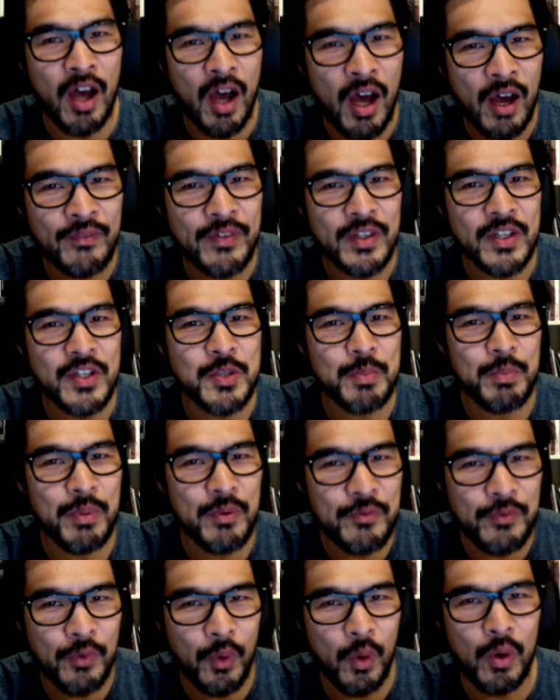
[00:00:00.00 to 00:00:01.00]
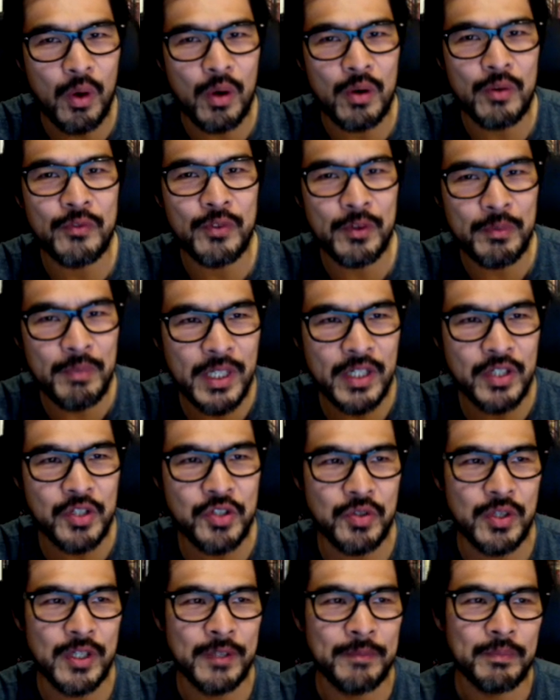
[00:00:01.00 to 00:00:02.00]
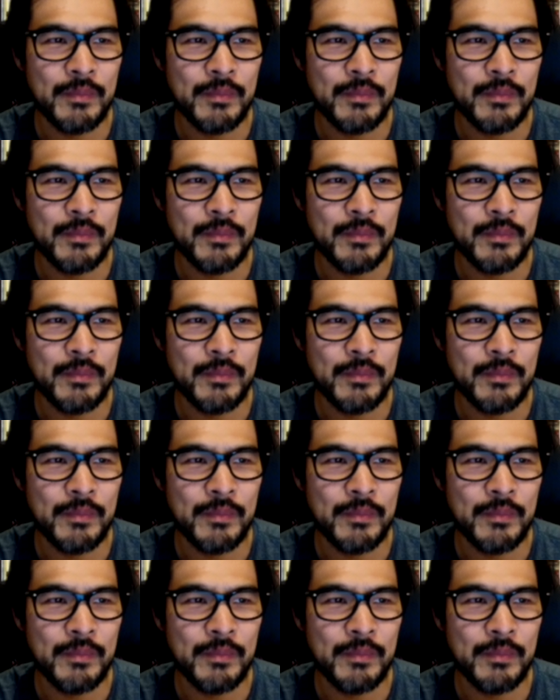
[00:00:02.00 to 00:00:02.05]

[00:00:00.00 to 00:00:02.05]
obvious before for ministry.